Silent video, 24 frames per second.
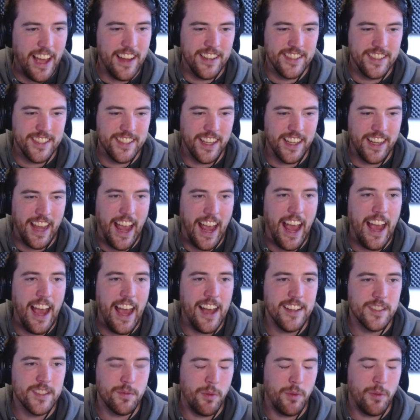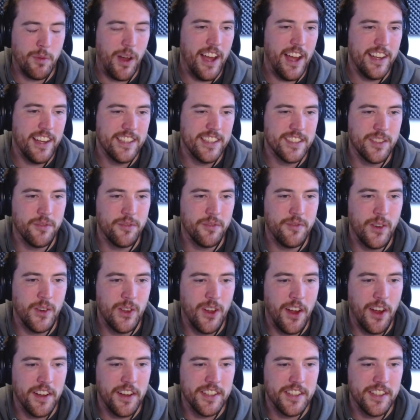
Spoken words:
It's like as wide as the full-on